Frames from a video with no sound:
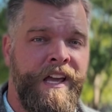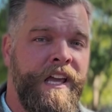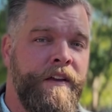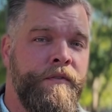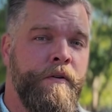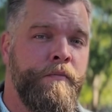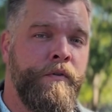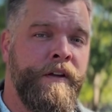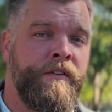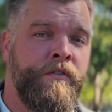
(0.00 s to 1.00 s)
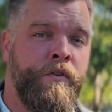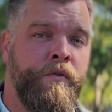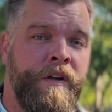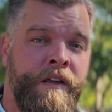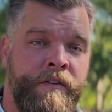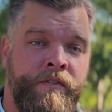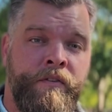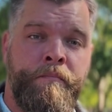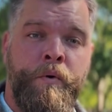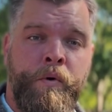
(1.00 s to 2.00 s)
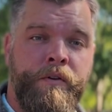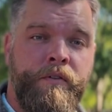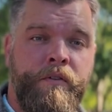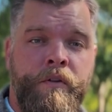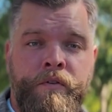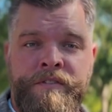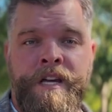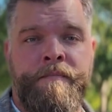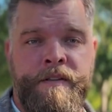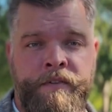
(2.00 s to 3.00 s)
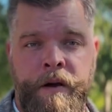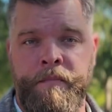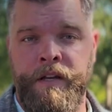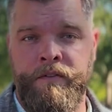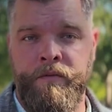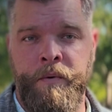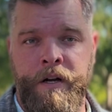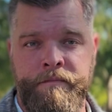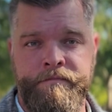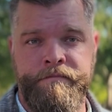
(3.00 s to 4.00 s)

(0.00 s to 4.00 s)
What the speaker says: if you're moving to even support those types of companies as well.